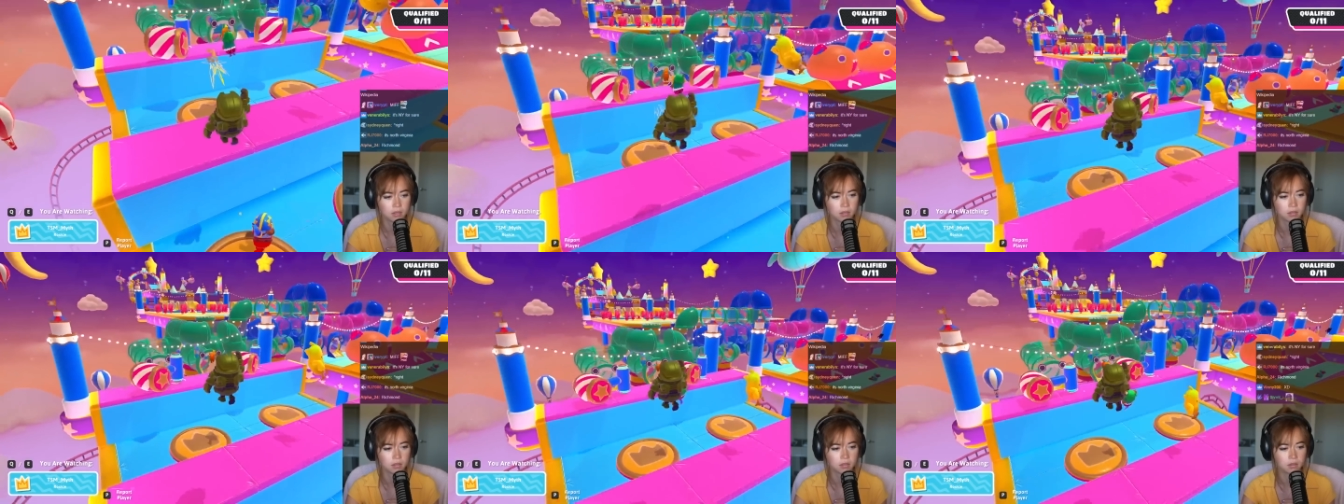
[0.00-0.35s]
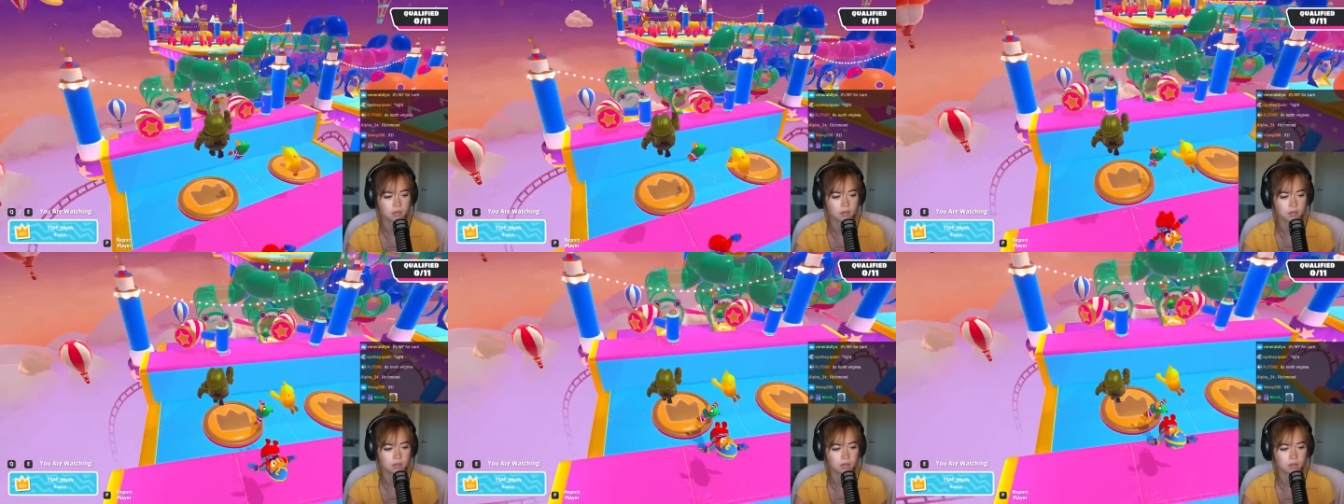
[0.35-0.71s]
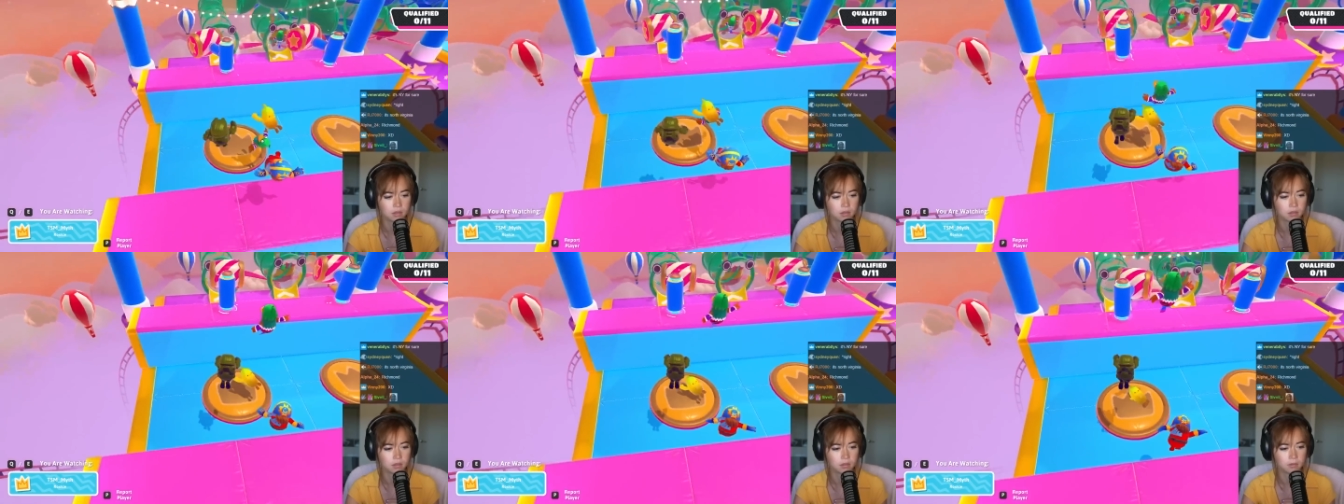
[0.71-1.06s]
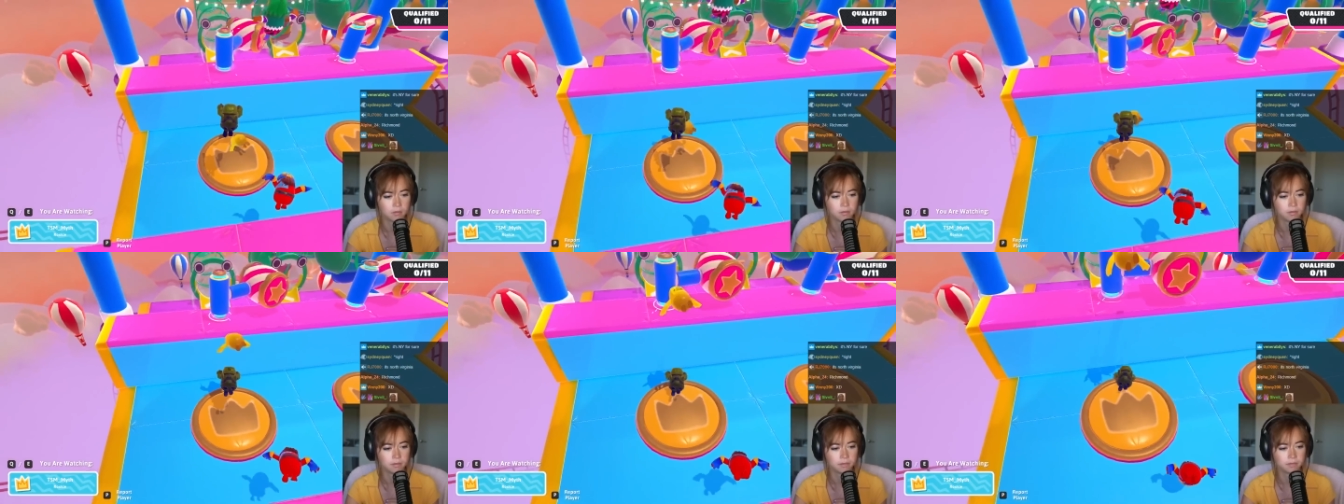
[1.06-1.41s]
fucking. Oh, I'm watching X Q
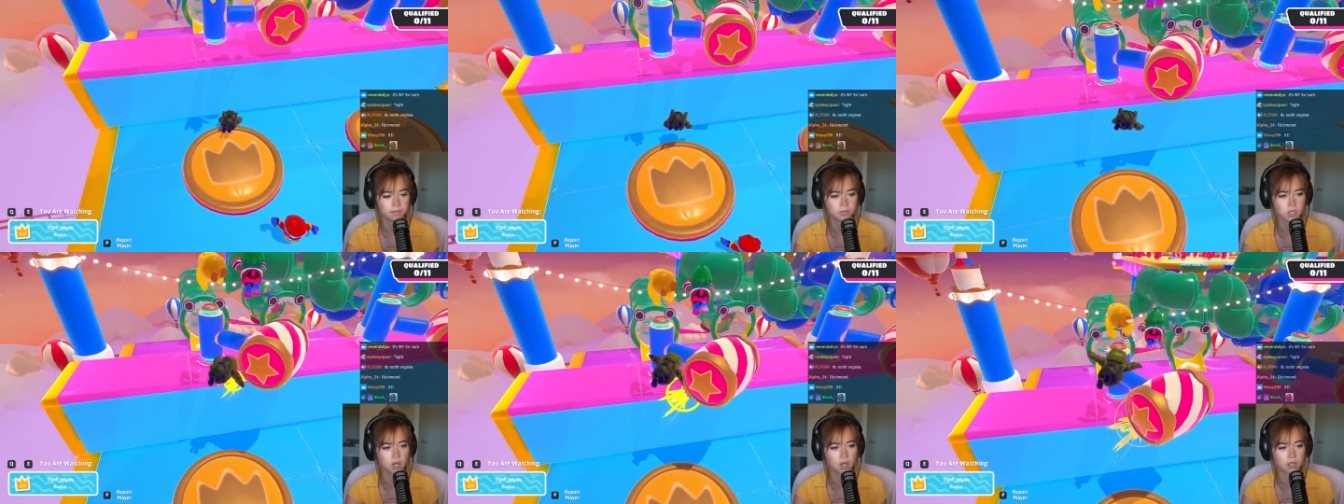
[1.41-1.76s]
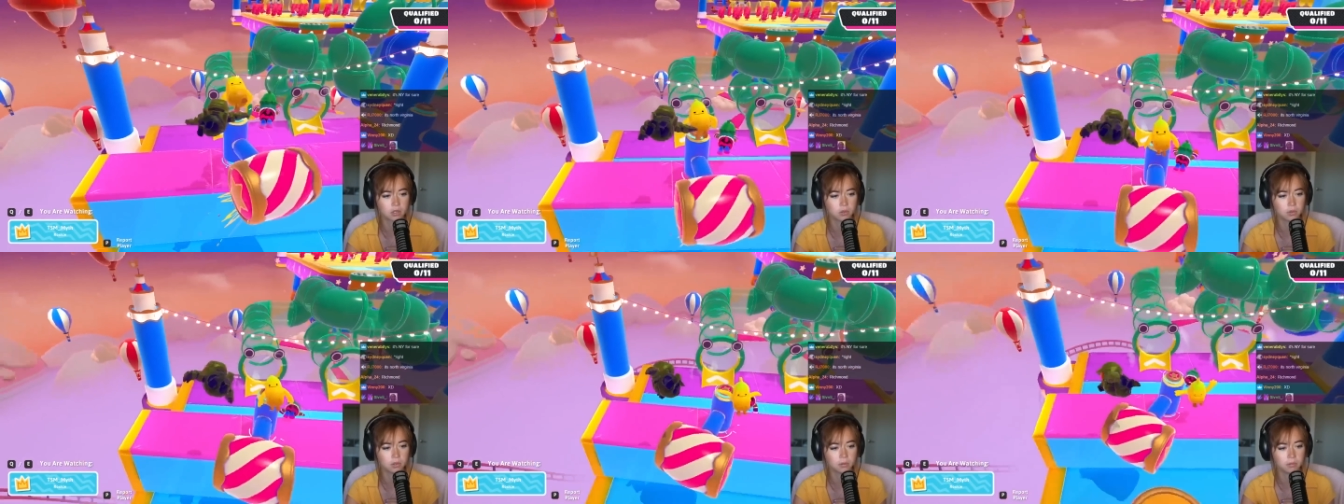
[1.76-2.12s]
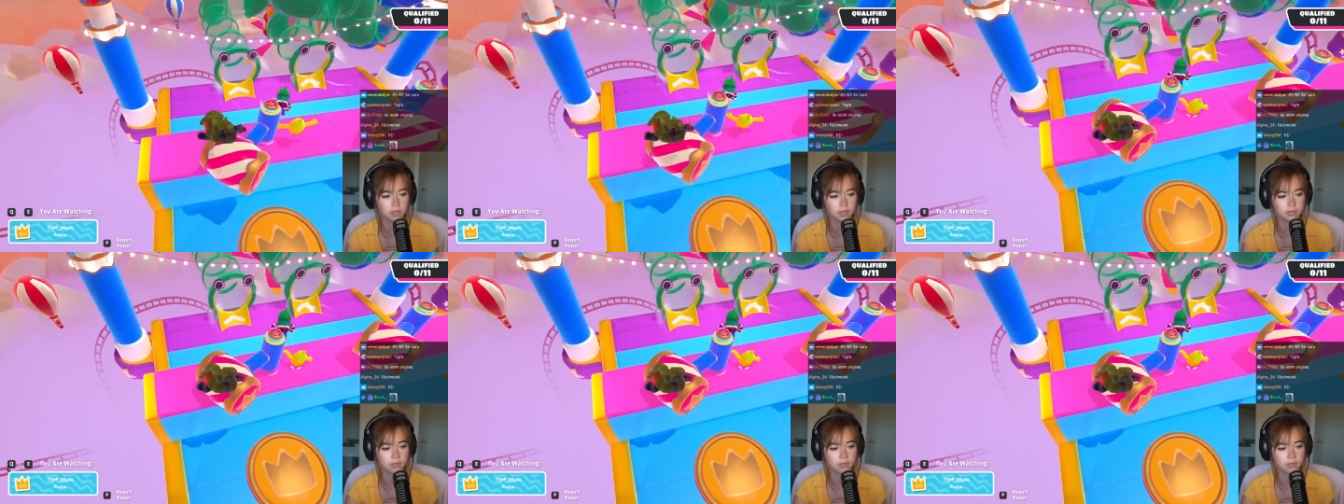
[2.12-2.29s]
C. Oops. Talk to him,